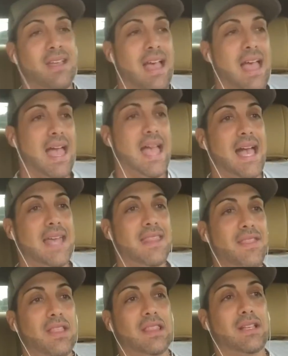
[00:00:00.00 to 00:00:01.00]
And
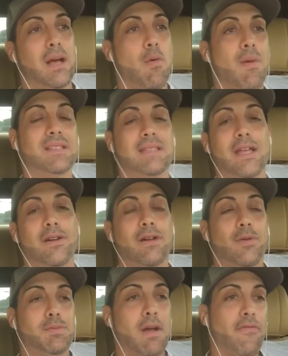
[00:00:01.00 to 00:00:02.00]
a couple months later, it
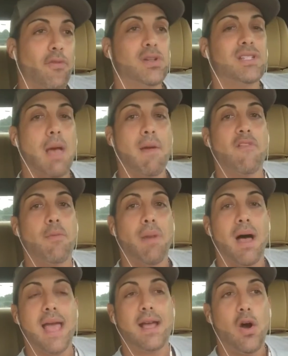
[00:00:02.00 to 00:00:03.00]
was my first time ever
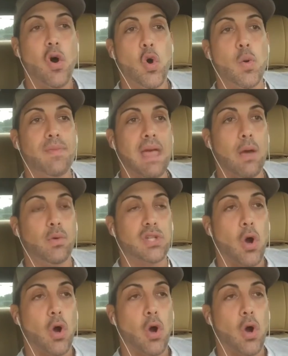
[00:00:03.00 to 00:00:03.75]
buying a home that it was